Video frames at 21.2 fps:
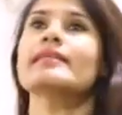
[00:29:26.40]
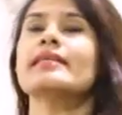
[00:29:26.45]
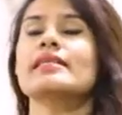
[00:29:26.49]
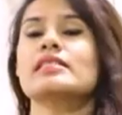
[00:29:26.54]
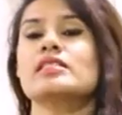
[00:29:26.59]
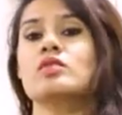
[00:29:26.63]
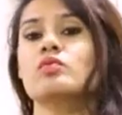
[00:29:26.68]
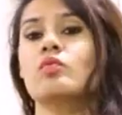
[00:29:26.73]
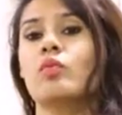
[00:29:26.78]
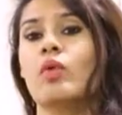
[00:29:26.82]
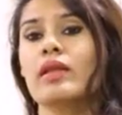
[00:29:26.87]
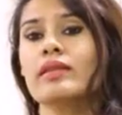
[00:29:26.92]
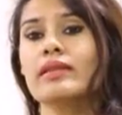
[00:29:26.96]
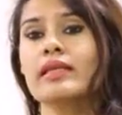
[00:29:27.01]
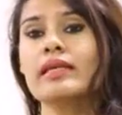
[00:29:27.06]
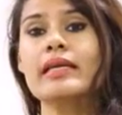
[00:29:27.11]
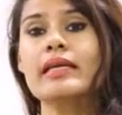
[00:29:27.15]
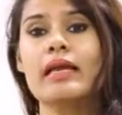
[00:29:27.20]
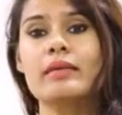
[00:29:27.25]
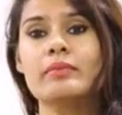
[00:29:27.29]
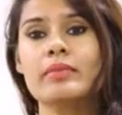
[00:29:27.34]
Yes,
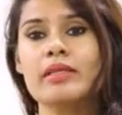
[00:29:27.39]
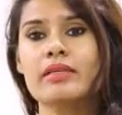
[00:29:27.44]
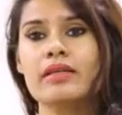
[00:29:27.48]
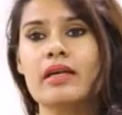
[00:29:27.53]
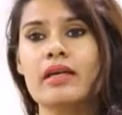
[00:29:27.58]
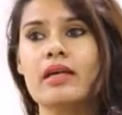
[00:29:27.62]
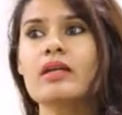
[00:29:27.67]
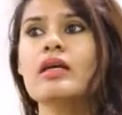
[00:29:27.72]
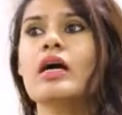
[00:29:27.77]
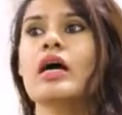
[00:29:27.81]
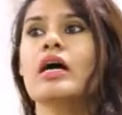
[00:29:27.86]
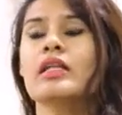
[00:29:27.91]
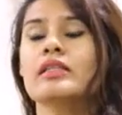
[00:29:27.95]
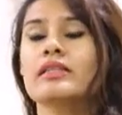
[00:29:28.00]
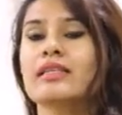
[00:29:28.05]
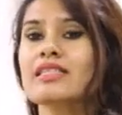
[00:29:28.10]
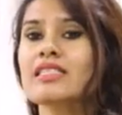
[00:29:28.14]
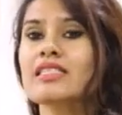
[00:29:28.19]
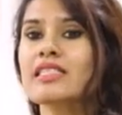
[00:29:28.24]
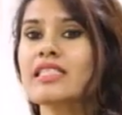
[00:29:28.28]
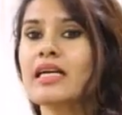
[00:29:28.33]
one thing can be there,
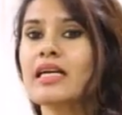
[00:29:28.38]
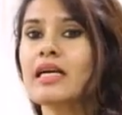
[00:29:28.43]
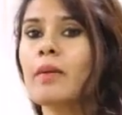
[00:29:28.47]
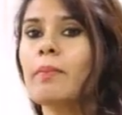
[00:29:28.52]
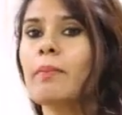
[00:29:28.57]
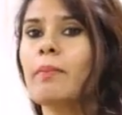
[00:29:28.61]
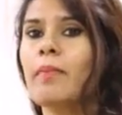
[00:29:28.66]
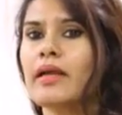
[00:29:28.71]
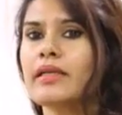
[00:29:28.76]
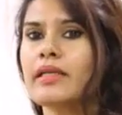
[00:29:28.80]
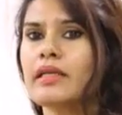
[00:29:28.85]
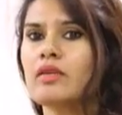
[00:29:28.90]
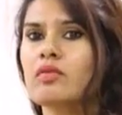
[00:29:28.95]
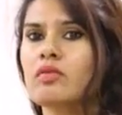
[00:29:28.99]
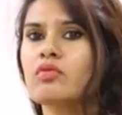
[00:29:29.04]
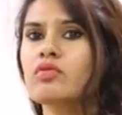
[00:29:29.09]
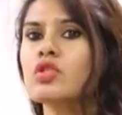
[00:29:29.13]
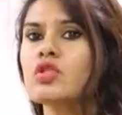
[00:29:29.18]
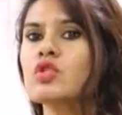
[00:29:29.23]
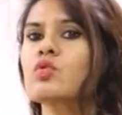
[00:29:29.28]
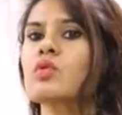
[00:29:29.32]
the stuck of
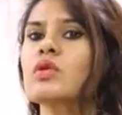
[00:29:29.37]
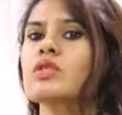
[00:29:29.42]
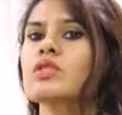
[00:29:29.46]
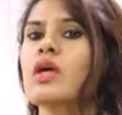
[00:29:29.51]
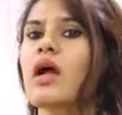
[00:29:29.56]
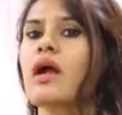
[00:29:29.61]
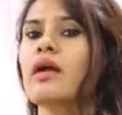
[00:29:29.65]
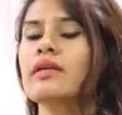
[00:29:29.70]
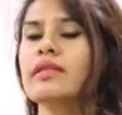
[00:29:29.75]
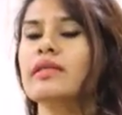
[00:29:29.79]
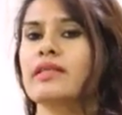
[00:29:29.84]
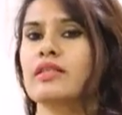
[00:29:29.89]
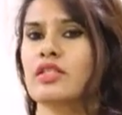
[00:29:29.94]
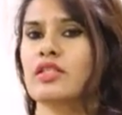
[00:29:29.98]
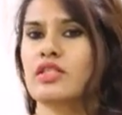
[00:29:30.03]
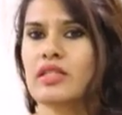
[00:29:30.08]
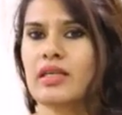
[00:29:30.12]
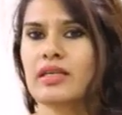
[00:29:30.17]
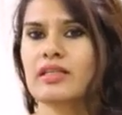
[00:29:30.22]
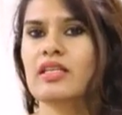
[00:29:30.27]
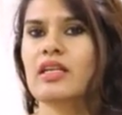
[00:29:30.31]
money, which was earlier
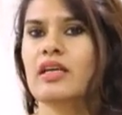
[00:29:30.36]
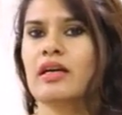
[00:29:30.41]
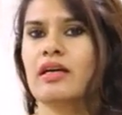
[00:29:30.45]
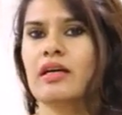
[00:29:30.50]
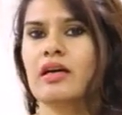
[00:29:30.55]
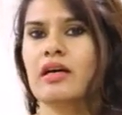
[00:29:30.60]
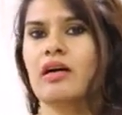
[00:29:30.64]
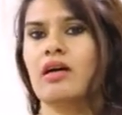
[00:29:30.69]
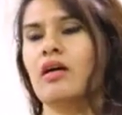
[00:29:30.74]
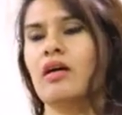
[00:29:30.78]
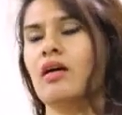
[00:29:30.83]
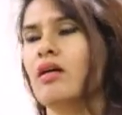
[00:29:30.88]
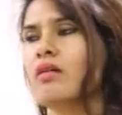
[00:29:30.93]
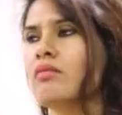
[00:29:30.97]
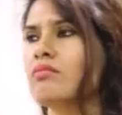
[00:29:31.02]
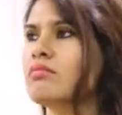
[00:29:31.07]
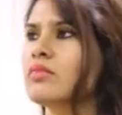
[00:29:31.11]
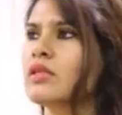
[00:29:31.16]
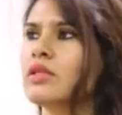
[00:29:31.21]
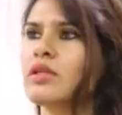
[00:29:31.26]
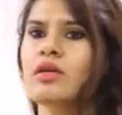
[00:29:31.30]
stuck,
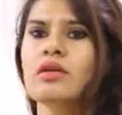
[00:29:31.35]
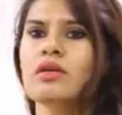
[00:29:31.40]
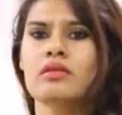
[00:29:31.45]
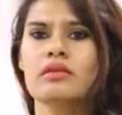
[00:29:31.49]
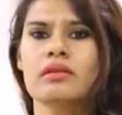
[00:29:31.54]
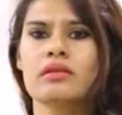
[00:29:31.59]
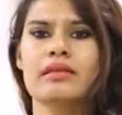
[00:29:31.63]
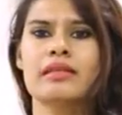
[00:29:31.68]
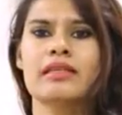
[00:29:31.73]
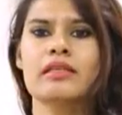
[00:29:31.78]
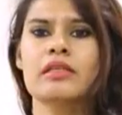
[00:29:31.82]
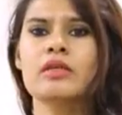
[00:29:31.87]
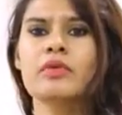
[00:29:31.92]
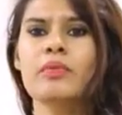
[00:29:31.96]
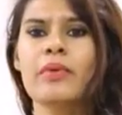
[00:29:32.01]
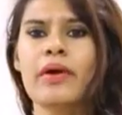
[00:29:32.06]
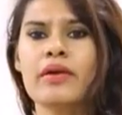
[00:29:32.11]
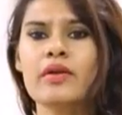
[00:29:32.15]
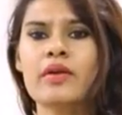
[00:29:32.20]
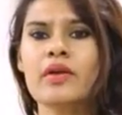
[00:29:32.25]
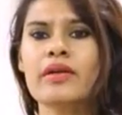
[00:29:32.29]

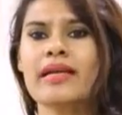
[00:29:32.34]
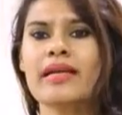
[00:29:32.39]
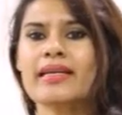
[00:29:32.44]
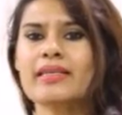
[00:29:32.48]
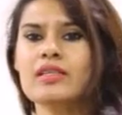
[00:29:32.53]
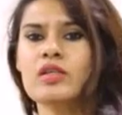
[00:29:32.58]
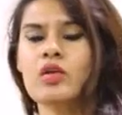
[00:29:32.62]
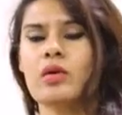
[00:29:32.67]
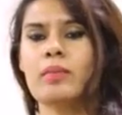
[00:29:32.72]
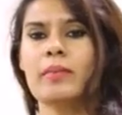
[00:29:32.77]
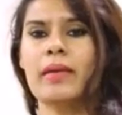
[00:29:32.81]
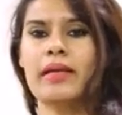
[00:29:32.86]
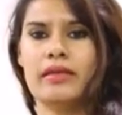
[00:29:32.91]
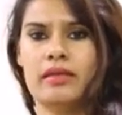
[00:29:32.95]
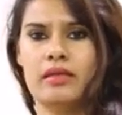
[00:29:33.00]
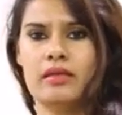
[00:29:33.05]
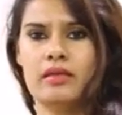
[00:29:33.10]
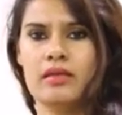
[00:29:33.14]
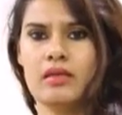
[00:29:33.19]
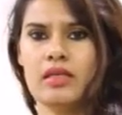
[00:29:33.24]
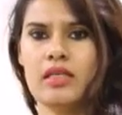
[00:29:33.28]
you were not getting your
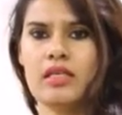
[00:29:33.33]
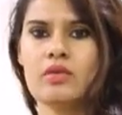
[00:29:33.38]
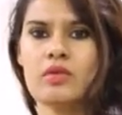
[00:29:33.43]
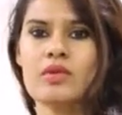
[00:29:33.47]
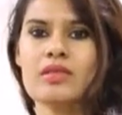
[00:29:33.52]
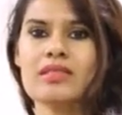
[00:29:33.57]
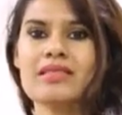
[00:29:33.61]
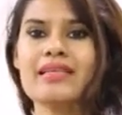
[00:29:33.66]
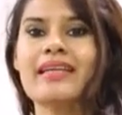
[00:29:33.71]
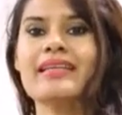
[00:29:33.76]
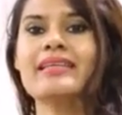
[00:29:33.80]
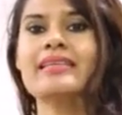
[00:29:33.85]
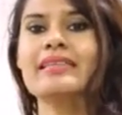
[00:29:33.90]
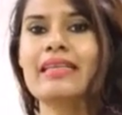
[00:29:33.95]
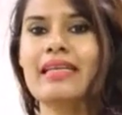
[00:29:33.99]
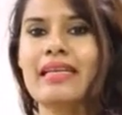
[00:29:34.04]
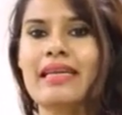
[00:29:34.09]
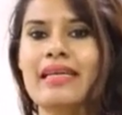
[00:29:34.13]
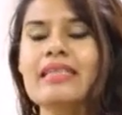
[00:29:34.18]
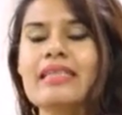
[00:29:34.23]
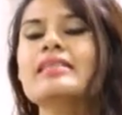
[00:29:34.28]
money, it was
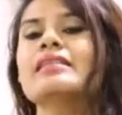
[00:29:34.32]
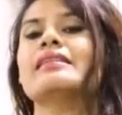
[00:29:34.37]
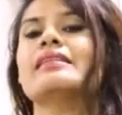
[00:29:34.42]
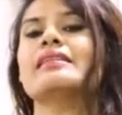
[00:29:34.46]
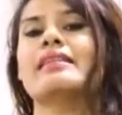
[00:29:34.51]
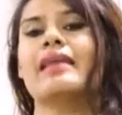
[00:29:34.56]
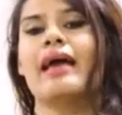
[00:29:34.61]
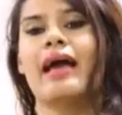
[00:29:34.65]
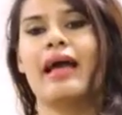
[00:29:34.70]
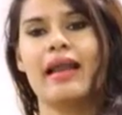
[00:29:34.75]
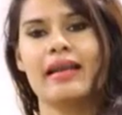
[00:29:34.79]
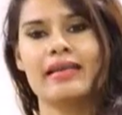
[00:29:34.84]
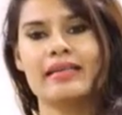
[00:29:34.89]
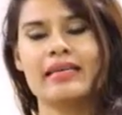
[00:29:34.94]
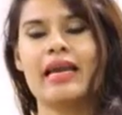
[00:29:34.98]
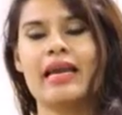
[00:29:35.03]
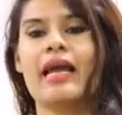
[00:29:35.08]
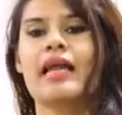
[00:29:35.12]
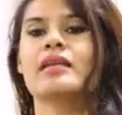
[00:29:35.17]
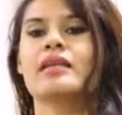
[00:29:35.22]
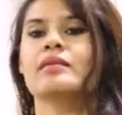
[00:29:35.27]
getting delayed,
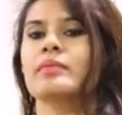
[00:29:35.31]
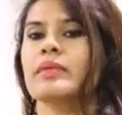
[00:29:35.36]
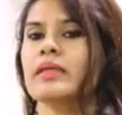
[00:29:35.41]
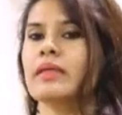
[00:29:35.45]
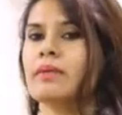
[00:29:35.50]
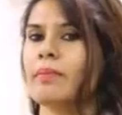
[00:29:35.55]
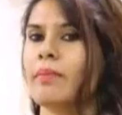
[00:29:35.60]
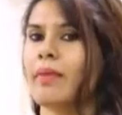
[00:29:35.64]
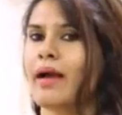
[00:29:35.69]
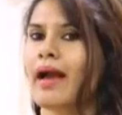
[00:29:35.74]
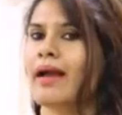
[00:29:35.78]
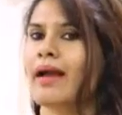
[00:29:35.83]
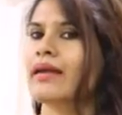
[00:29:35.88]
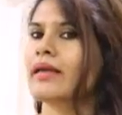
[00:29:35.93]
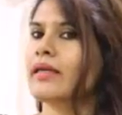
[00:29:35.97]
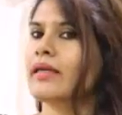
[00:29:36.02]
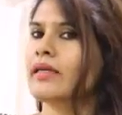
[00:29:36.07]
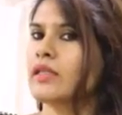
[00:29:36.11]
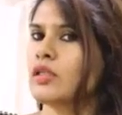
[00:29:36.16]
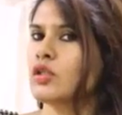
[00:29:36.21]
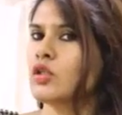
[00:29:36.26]
that can be
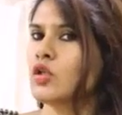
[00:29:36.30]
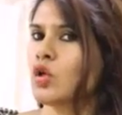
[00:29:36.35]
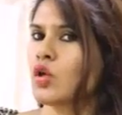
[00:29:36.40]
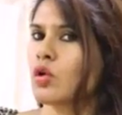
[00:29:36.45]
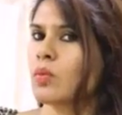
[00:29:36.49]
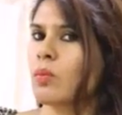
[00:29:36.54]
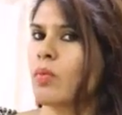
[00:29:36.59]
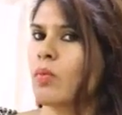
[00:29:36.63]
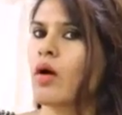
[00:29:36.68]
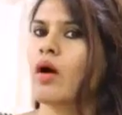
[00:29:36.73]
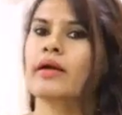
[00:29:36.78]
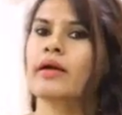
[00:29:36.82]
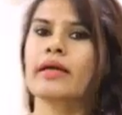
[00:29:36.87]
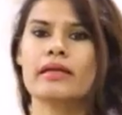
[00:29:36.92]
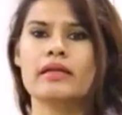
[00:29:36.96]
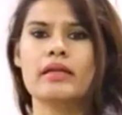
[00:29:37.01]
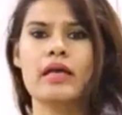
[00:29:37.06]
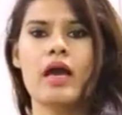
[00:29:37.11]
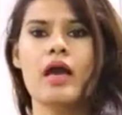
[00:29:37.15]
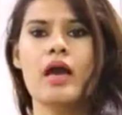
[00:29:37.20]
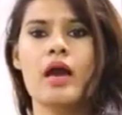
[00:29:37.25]
back in your
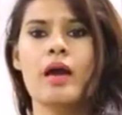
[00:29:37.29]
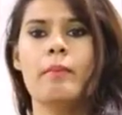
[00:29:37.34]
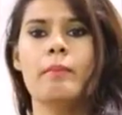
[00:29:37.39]
pocket.